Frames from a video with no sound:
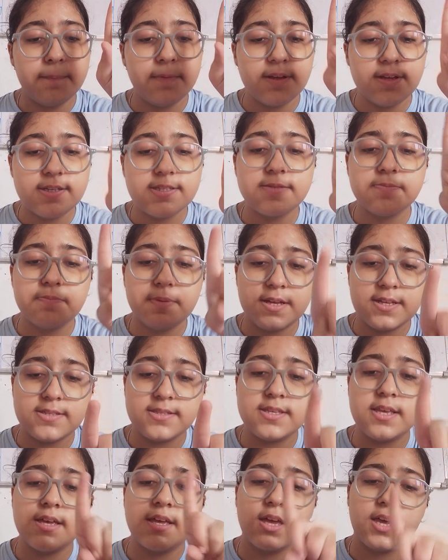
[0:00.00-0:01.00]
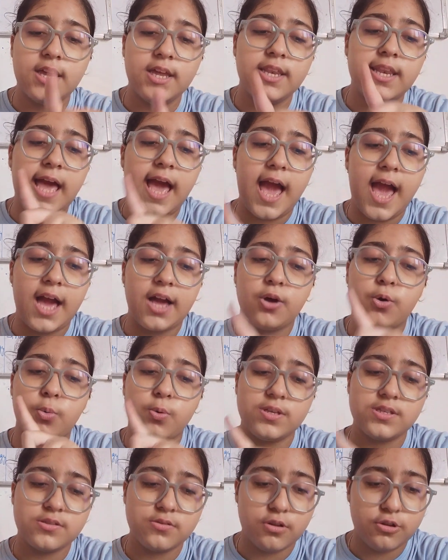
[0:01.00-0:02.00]
is basic in
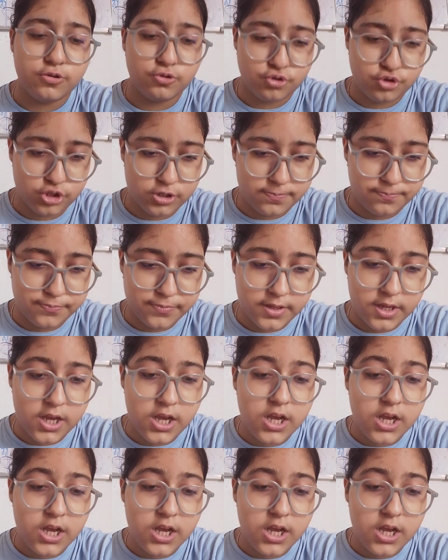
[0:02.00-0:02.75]
aqueous solution?